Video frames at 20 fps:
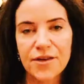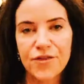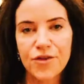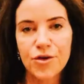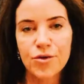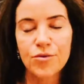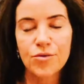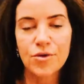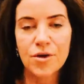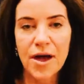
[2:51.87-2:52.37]
if
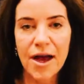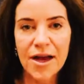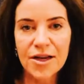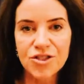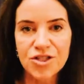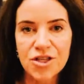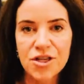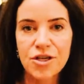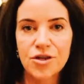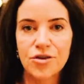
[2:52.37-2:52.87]
you
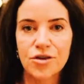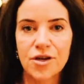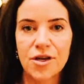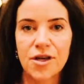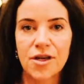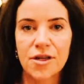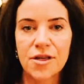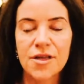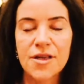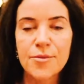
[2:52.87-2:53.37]
actually look
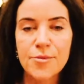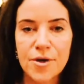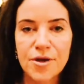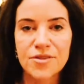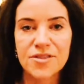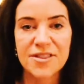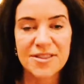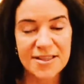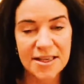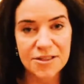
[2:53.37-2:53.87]
at the
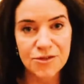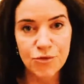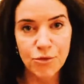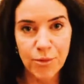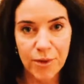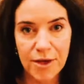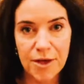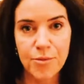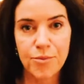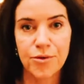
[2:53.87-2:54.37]
most successful
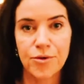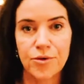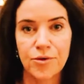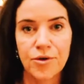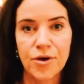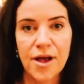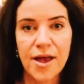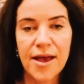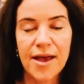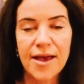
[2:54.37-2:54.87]
people
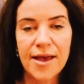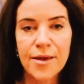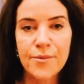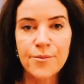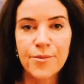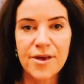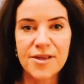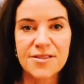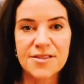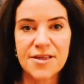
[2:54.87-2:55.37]

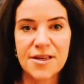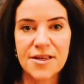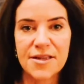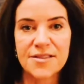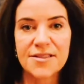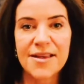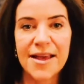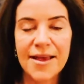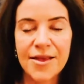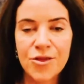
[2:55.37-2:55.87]
in
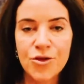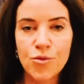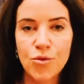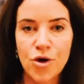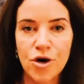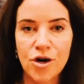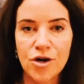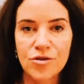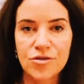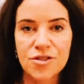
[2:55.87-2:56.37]
business in the
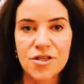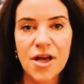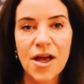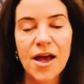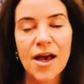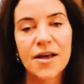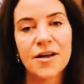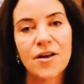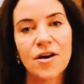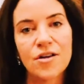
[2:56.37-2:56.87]
world
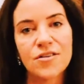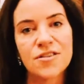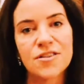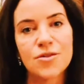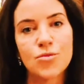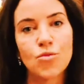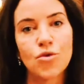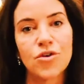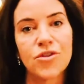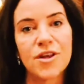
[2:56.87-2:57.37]
and ask
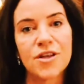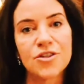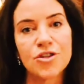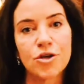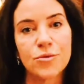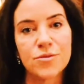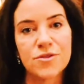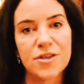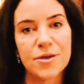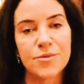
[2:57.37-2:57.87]
them what their
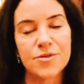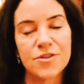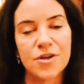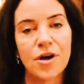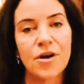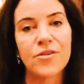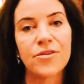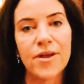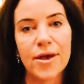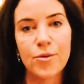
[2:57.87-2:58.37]
top tips
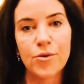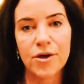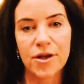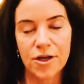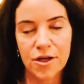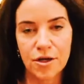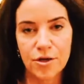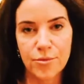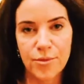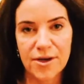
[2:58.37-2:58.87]
are, they will
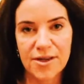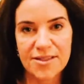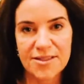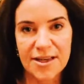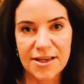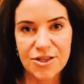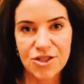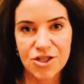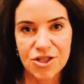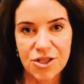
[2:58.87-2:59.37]
include
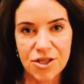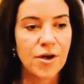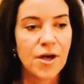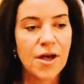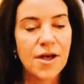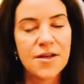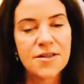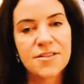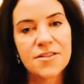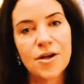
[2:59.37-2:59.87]
meditation.
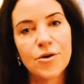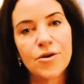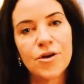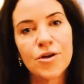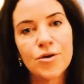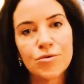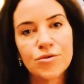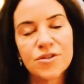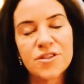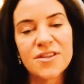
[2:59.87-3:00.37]
So
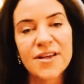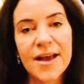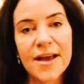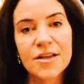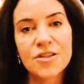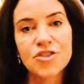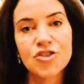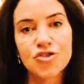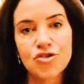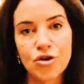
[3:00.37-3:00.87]
in order to
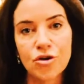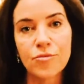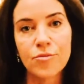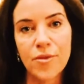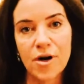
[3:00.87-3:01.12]
get a strong